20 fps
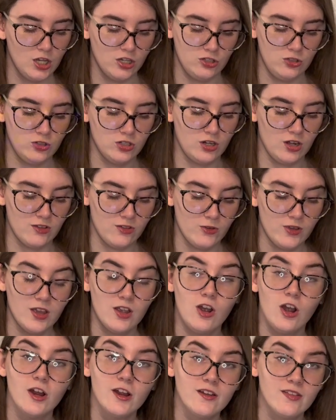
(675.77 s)
You could also get
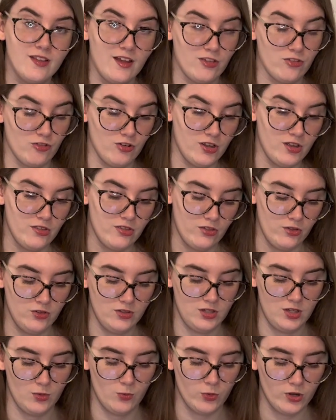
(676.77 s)
car accessories. You
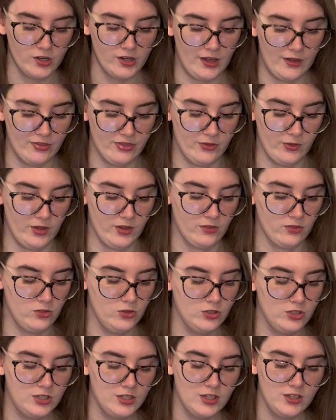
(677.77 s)
could get workout things.
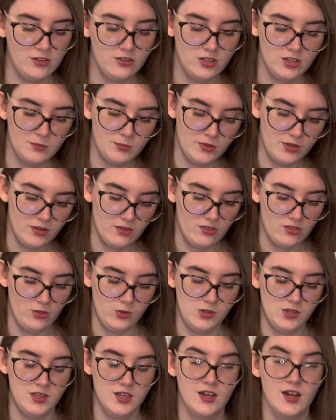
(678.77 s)
You could get cookbooks.
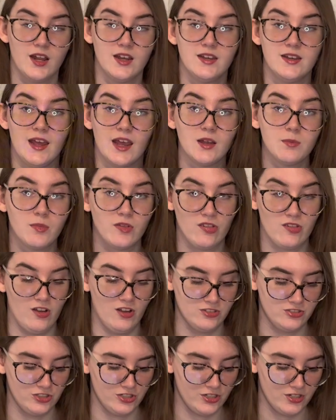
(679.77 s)
You could get a neck
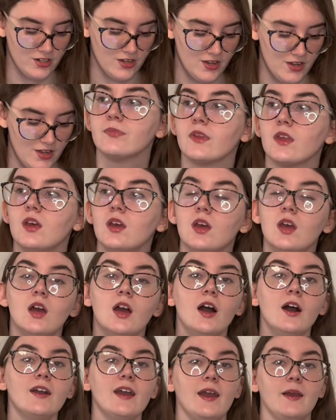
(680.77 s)
massager.
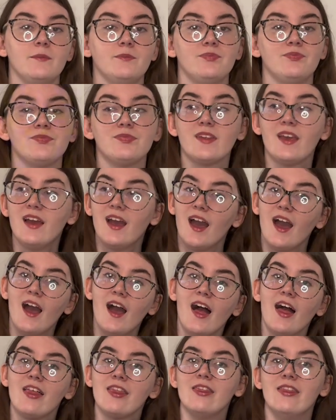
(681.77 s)
Okay,
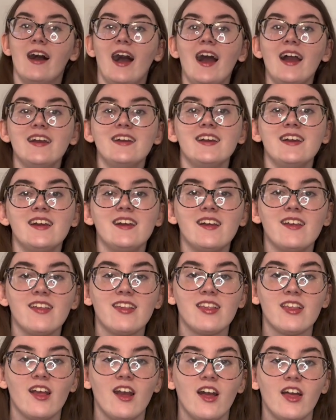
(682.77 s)
that
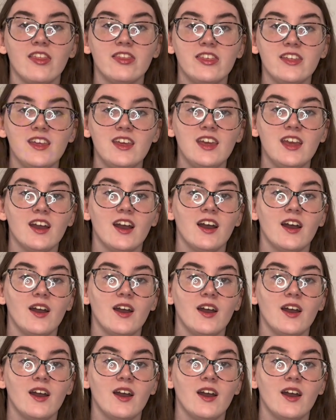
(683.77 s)
is the